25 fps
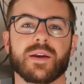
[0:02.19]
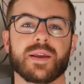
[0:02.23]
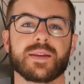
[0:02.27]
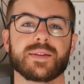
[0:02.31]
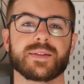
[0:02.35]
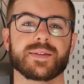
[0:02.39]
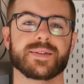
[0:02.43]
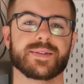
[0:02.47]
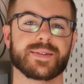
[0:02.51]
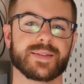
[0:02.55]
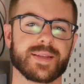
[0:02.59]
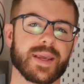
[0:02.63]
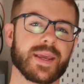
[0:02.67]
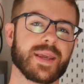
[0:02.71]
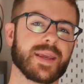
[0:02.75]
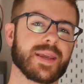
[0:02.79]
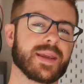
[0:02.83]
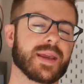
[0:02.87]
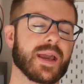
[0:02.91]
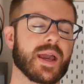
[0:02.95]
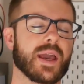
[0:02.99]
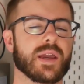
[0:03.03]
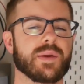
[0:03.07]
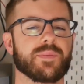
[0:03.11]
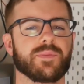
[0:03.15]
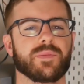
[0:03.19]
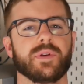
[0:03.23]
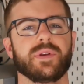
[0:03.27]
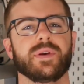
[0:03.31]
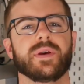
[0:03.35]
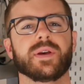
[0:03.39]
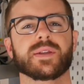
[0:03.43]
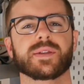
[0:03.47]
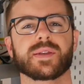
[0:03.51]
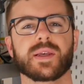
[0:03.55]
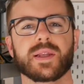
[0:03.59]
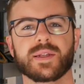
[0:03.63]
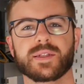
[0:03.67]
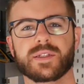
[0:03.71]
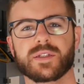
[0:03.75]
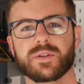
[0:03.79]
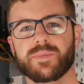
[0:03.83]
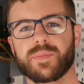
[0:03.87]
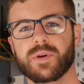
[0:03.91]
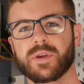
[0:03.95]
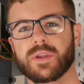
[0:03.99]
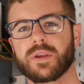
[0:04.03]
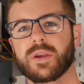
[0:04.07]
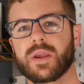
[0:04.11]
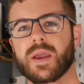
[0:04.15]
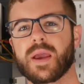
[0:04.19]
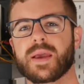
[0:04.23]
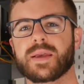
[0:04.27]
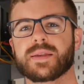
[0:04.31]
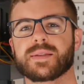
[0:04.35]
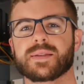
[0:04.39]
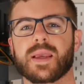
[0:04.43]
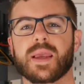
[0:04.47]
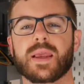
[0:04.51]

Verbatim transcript: and today I am really excited to bring you guys